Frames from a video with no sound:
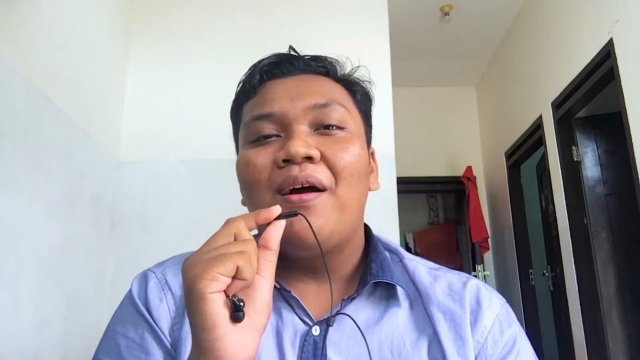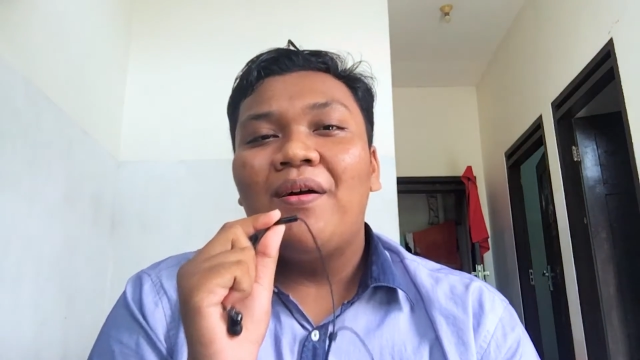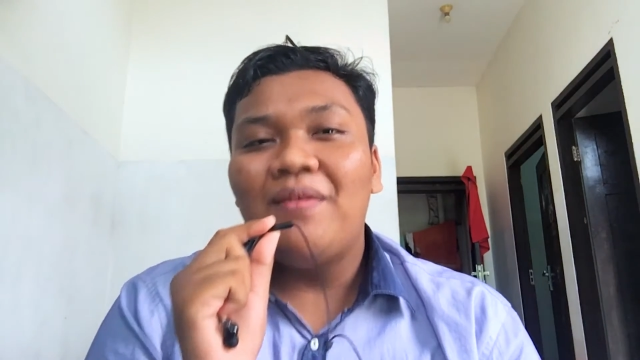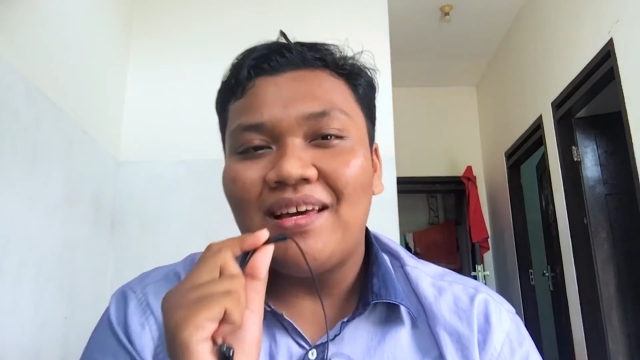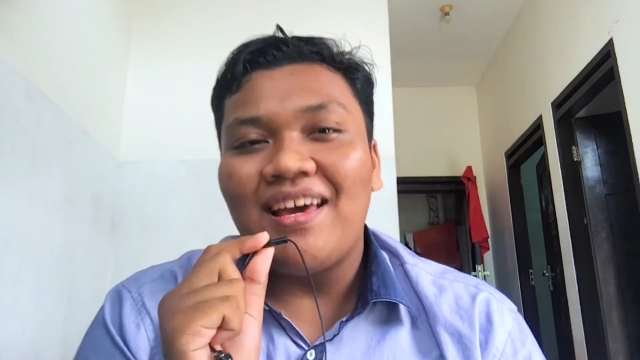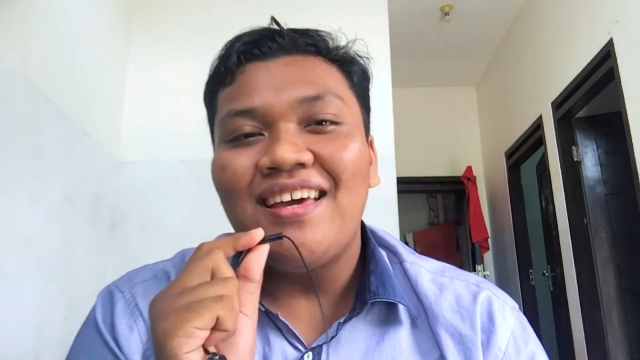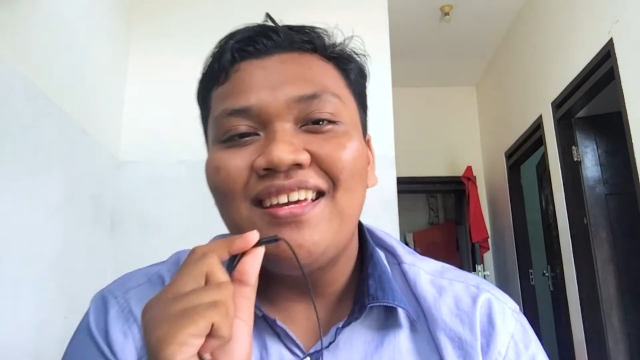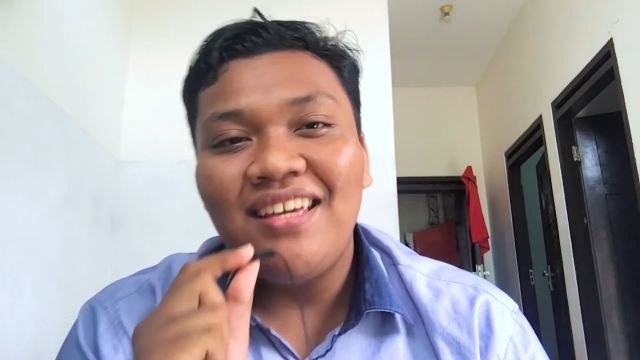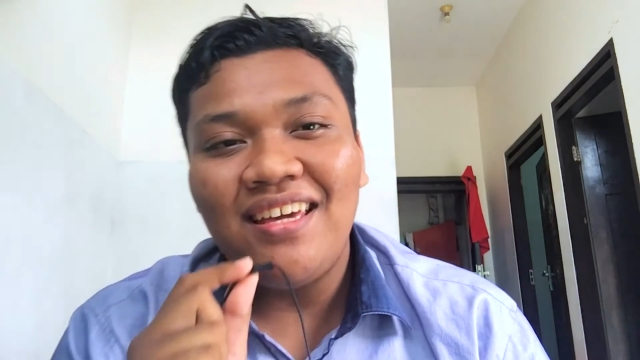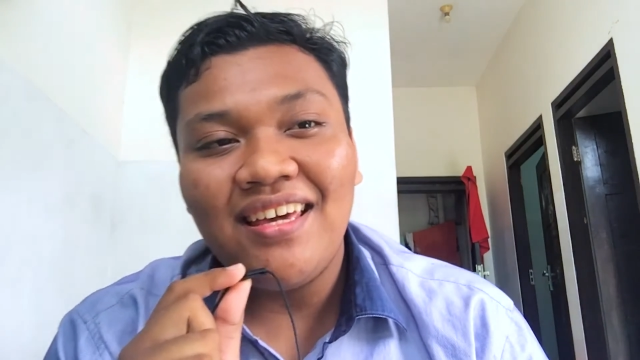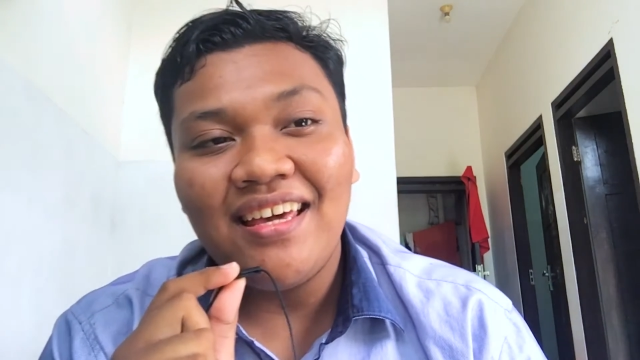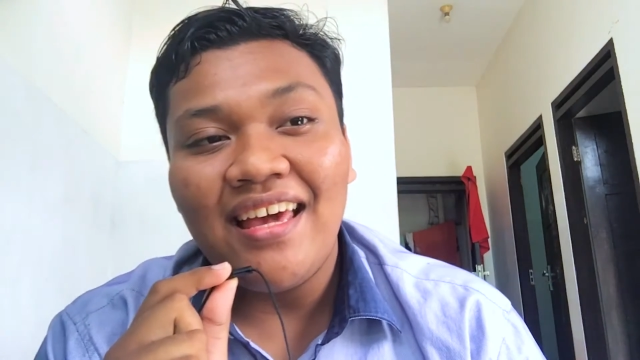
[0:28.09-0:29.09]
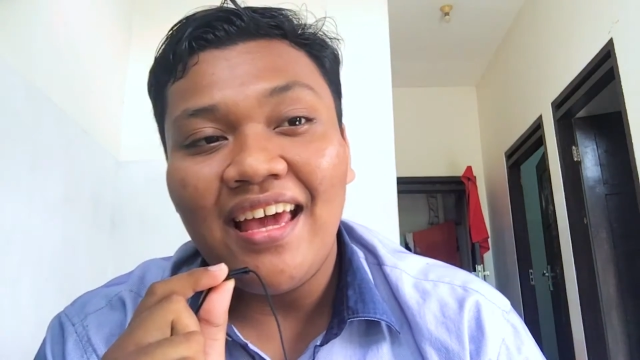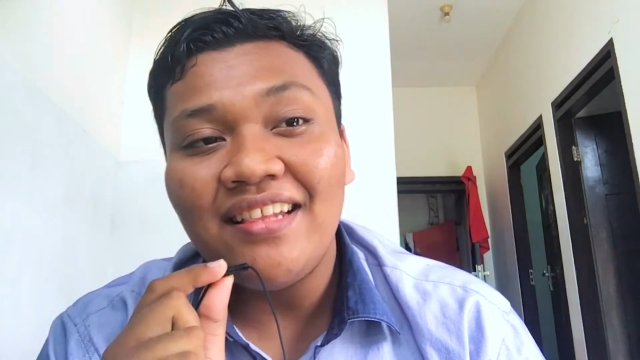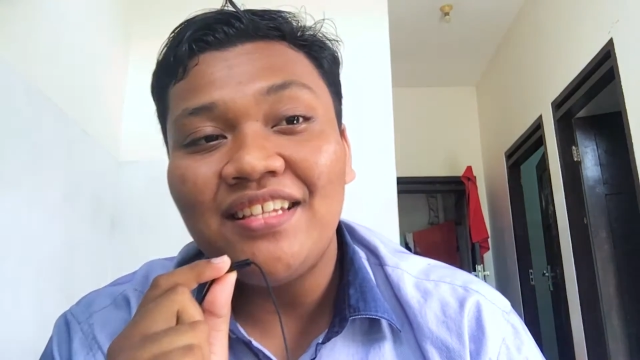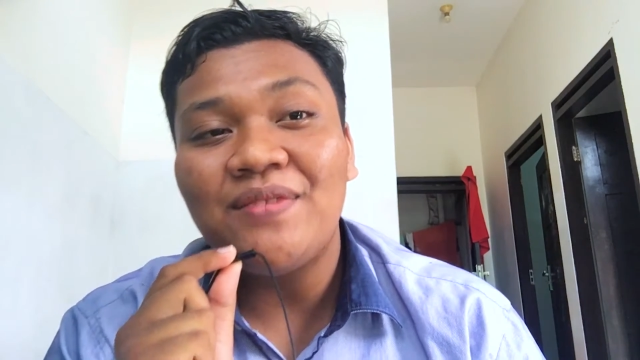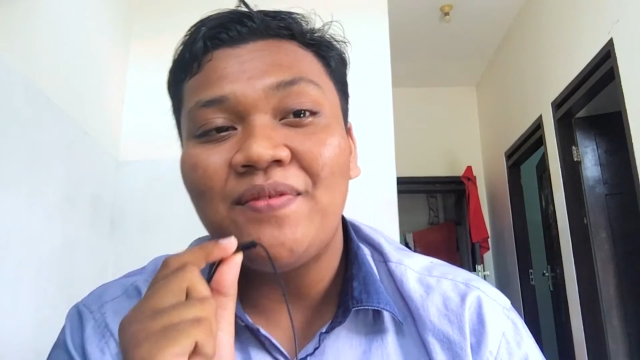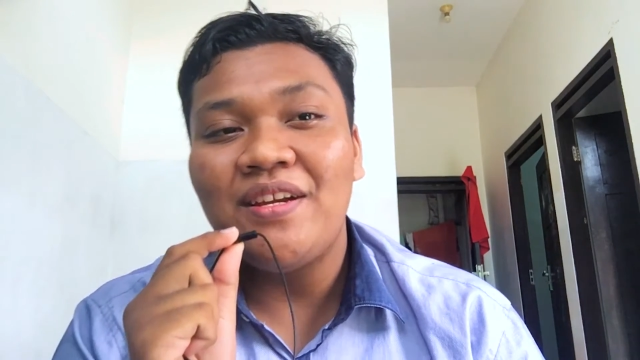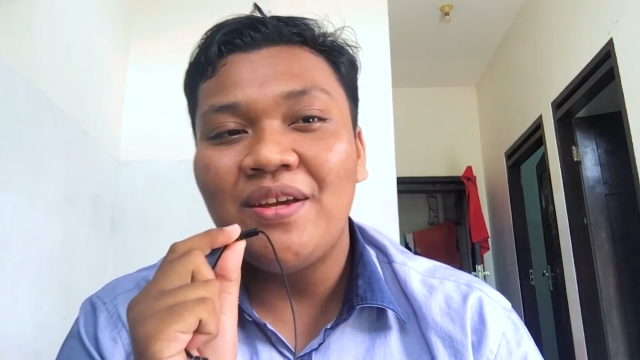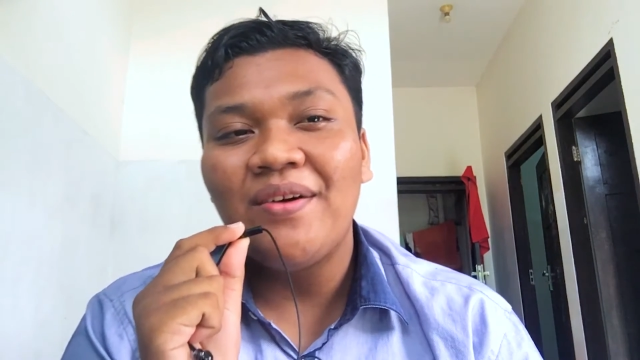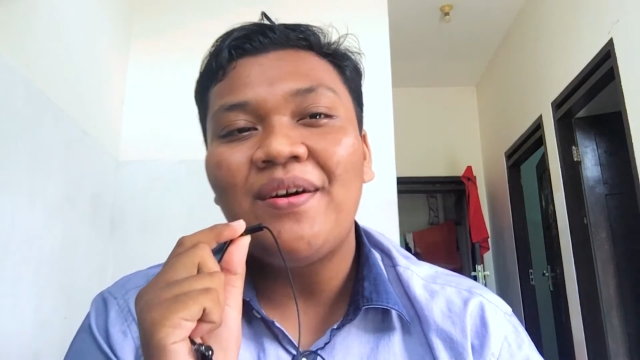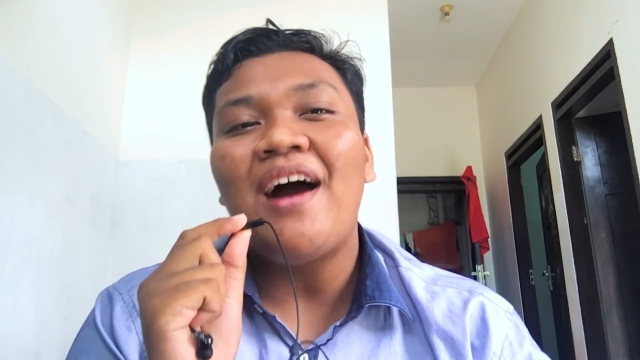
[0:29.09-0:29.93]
Okay, in this video,